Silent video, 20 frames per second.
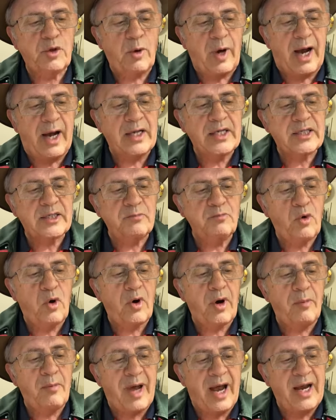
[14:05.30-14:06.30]
to us
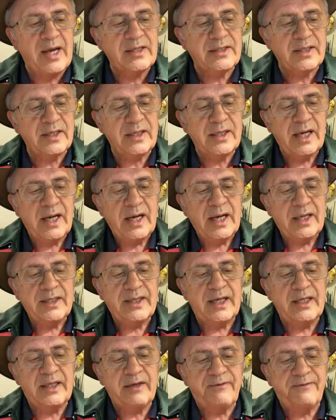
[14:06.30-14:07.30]
more amazing
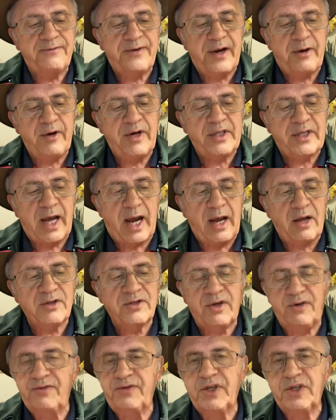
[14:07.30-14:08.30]
than the fairy tales
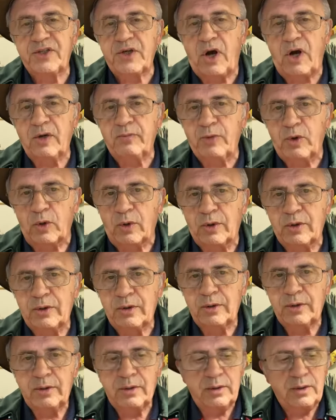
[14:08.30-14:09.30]
of this old book.
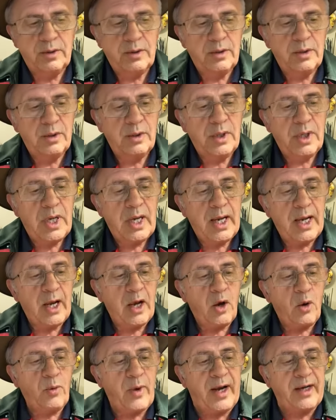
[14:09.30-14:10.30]

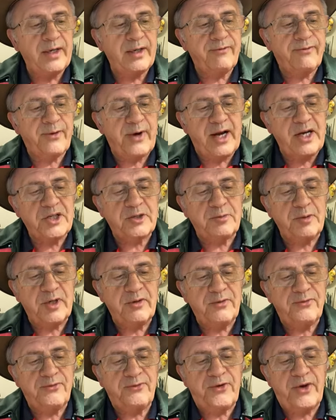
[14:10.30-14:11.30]
When the
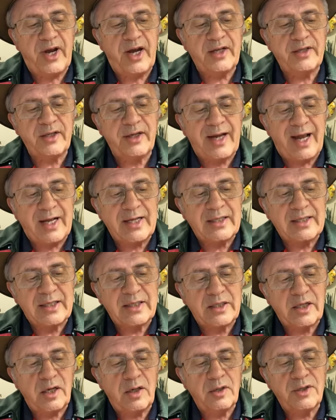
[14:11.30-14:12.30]
Frenchman Ferdinand
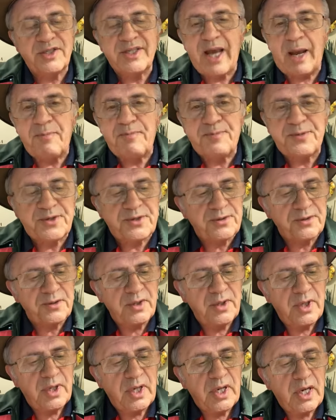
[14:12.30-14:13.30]
de Lesseps
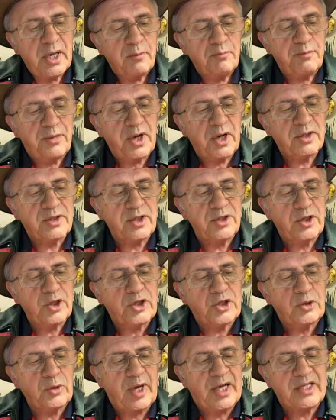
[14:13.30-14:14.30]
built the
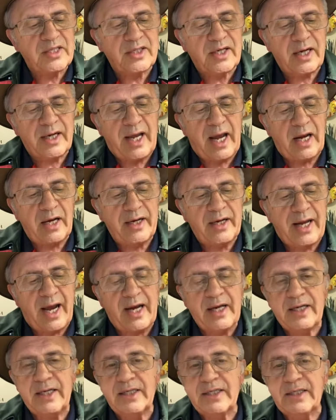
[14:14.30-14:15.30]
Suez Canal in
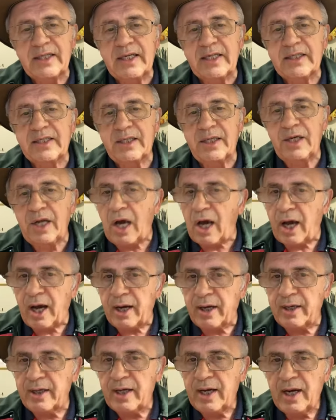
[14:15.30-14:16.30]

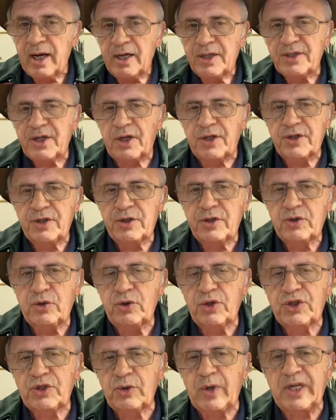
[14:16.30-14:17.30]
1869, so the
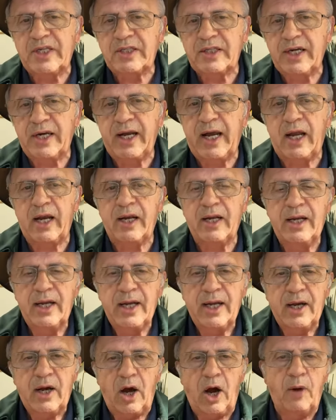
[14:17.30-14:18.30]
Suez Canal
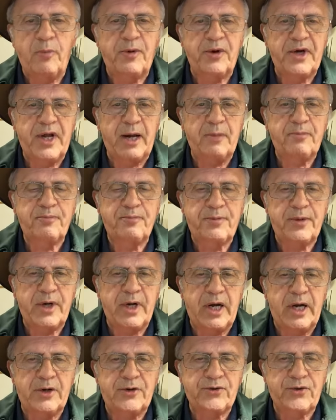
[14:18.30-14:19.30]
opened up
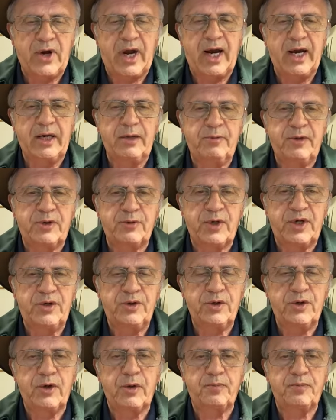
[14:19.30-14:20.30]
uh, trade between
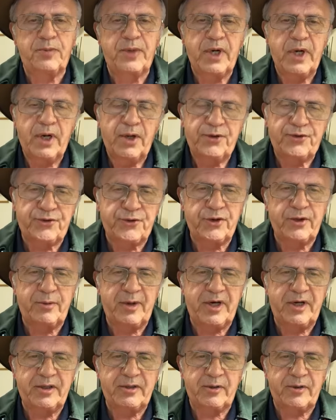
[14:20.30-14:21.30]
Europe through the
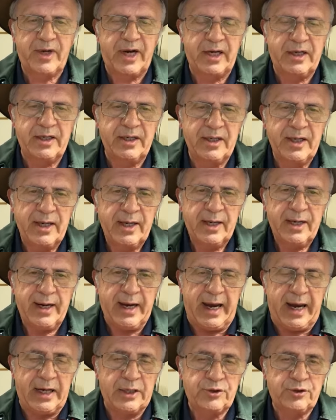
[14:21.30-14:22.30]
Mediterranean
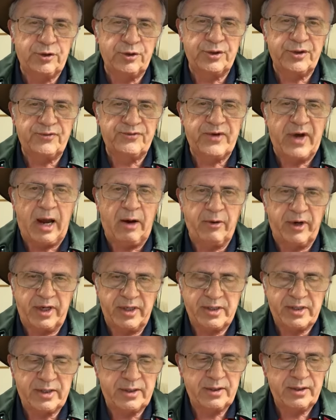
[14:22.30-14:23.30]
uh, to the Far
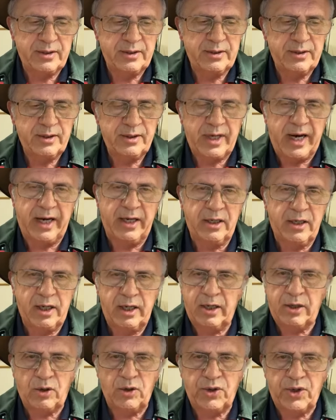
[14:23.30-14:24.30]
East
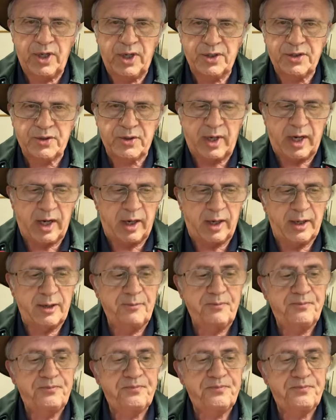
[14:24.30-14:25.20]
including Australia.